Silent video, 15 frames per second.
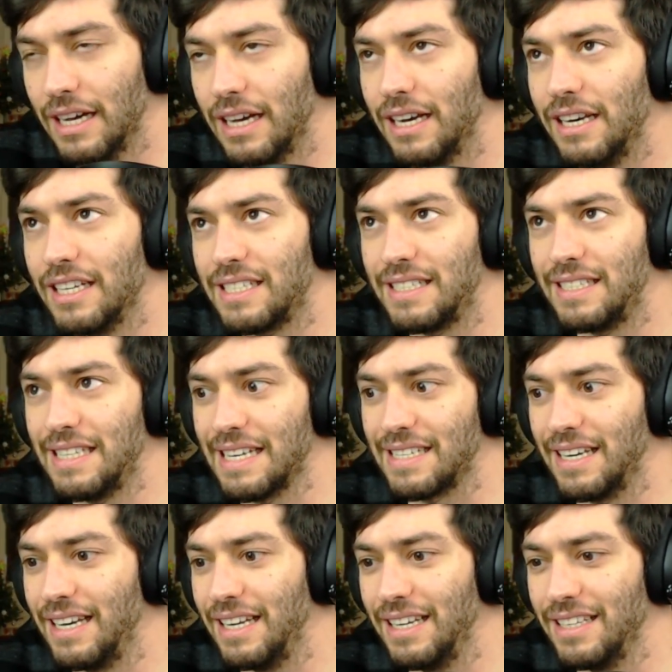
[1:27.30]

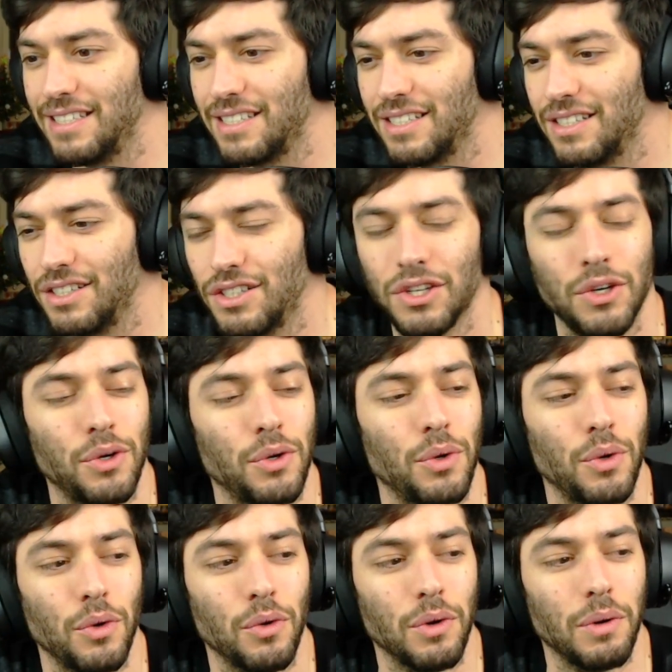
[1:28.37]
necessities
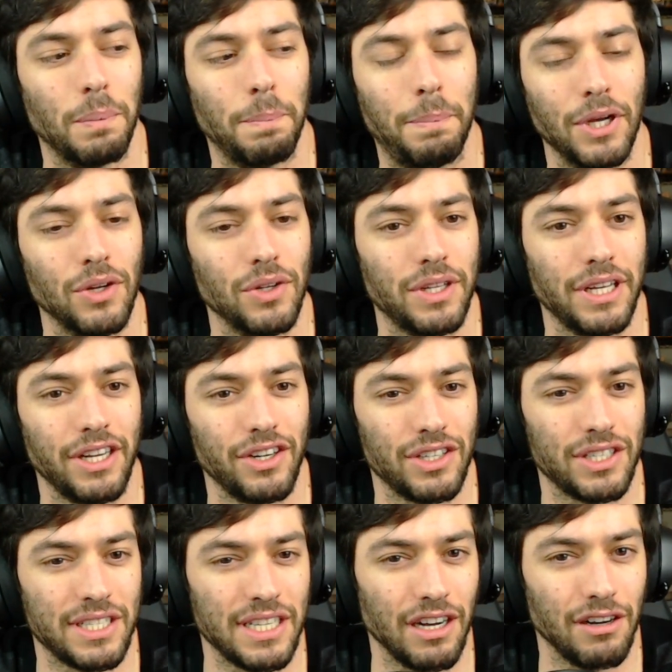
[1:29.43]
to building
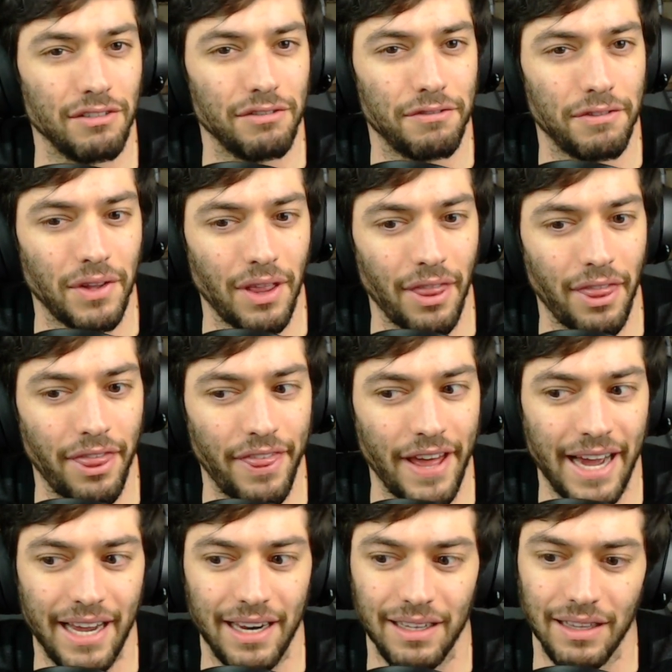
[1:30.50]
yourself
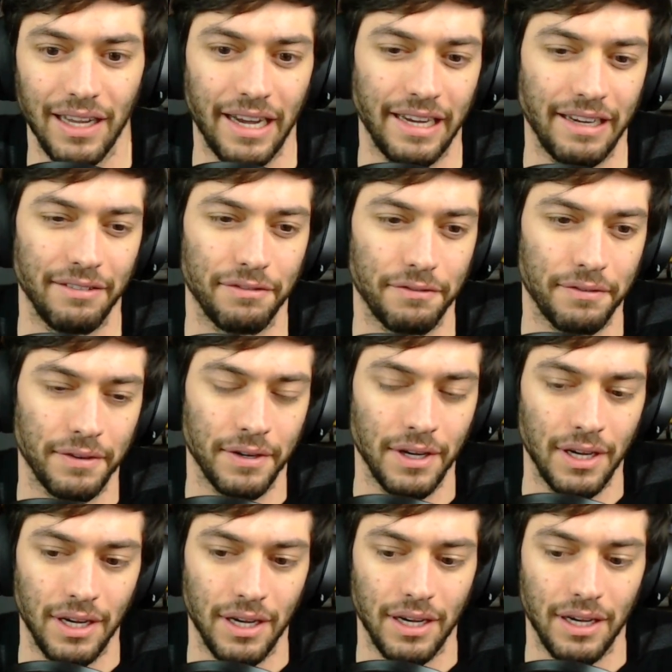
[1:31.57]
that life
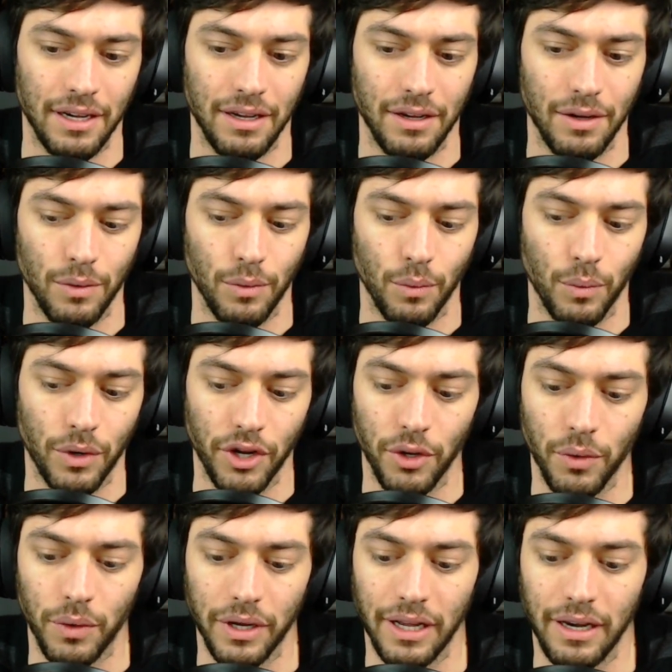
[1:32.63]
where
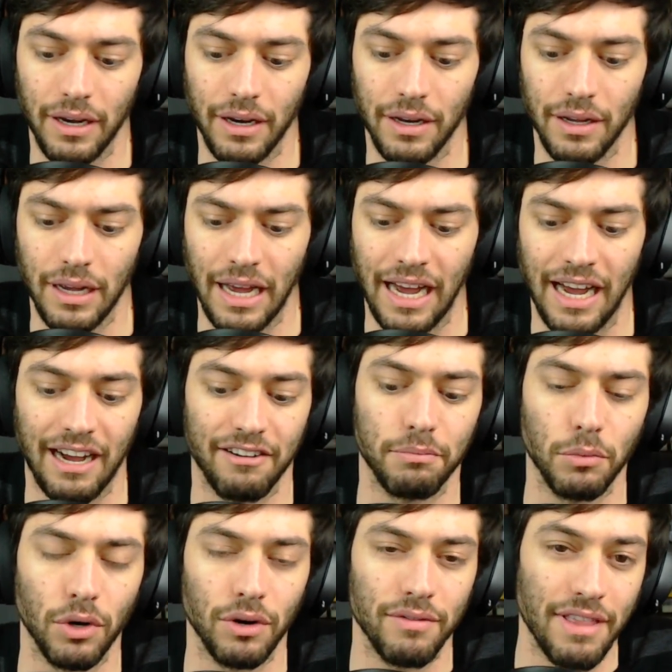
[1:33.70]
you can have
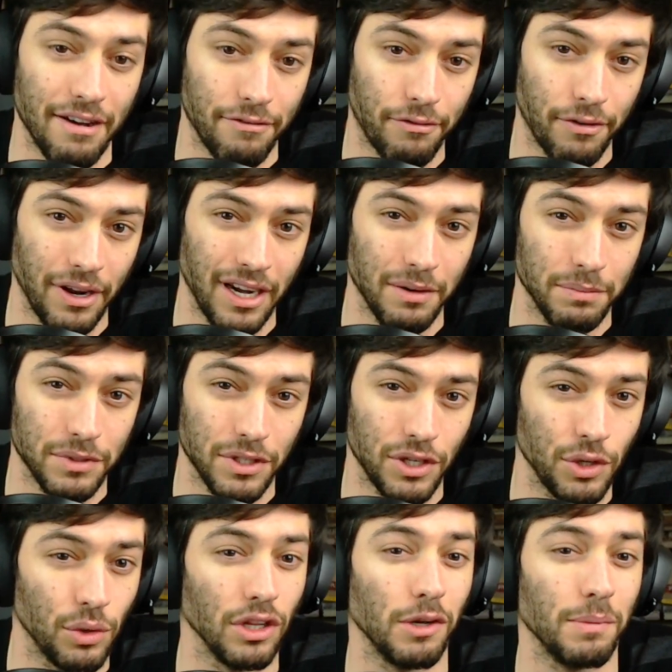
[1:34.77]
more of that freedom to
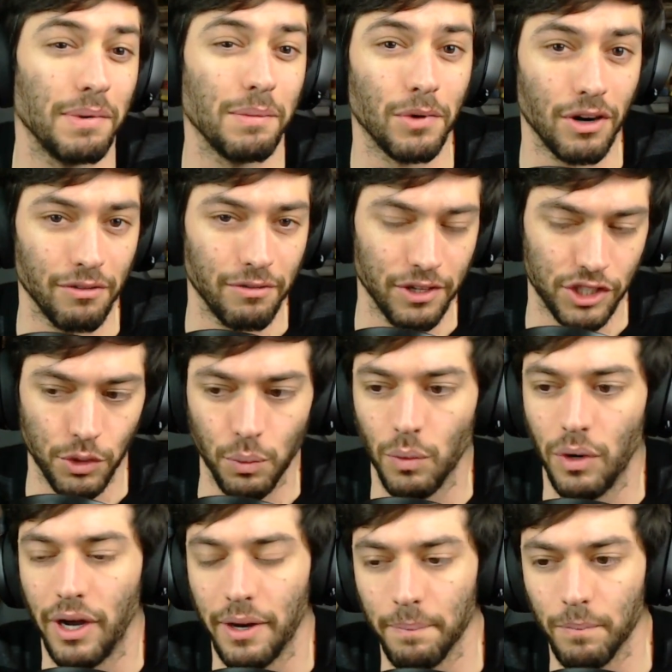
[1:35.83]
do a little bit more of what you
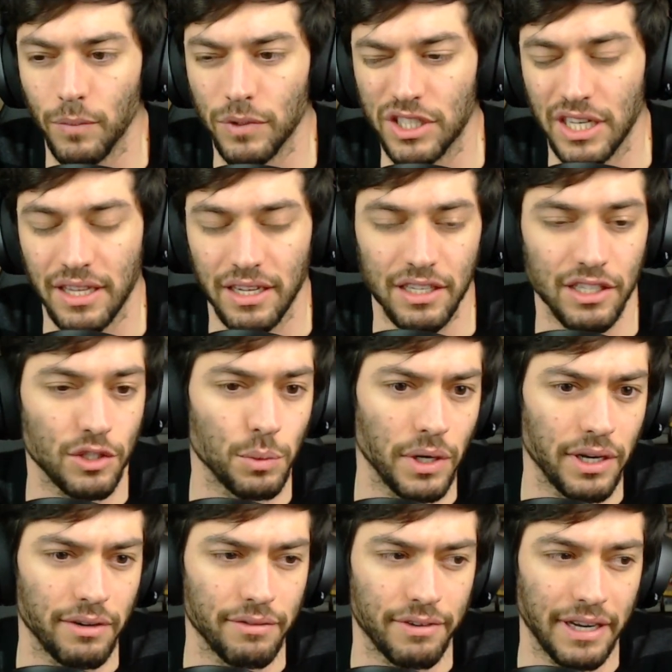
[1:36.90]
want, which I think is
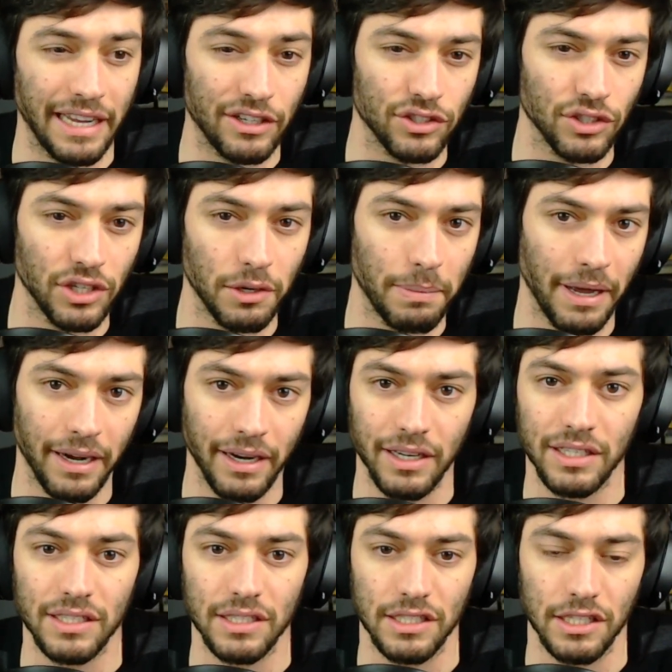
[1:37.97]
what financial
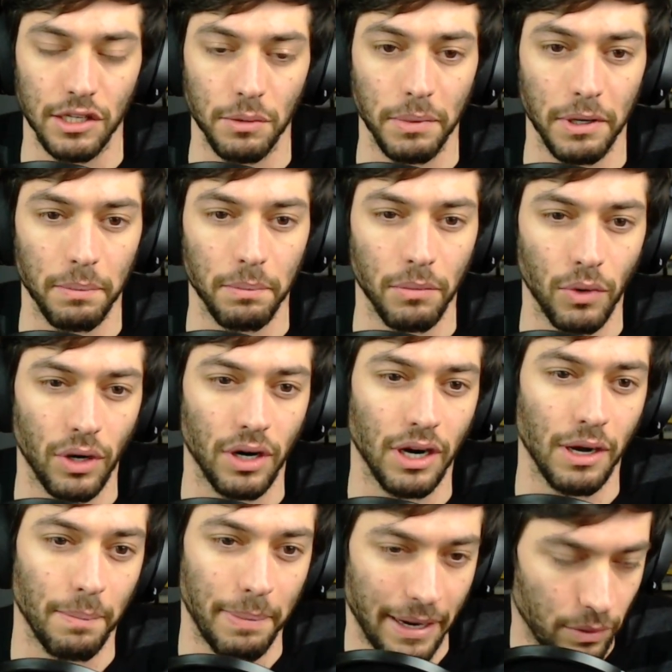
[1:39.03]
independence is a little bit more
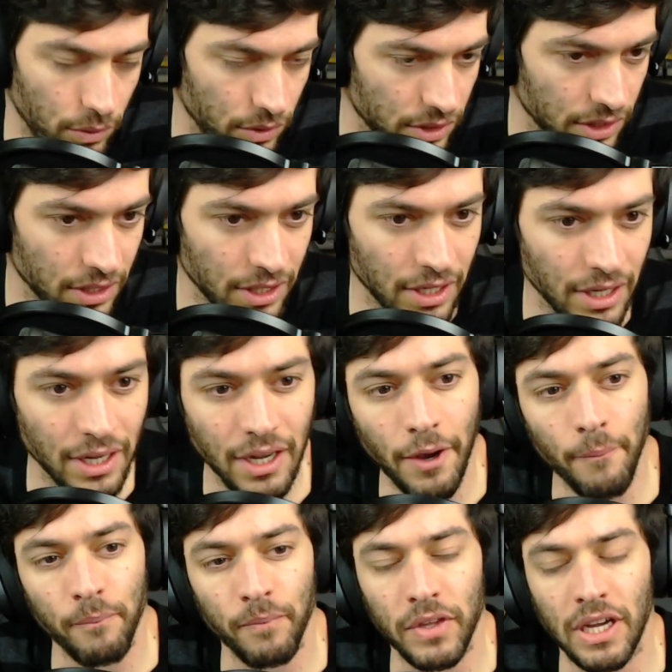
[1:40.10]
about.
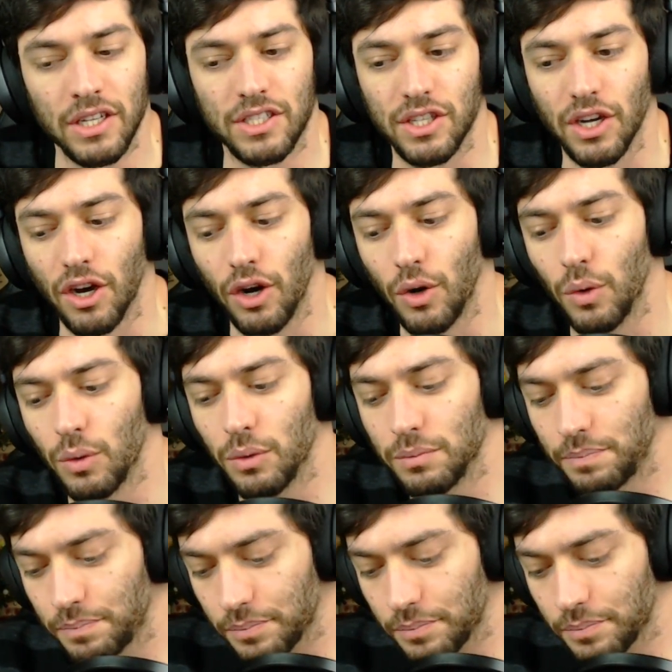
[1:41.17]
So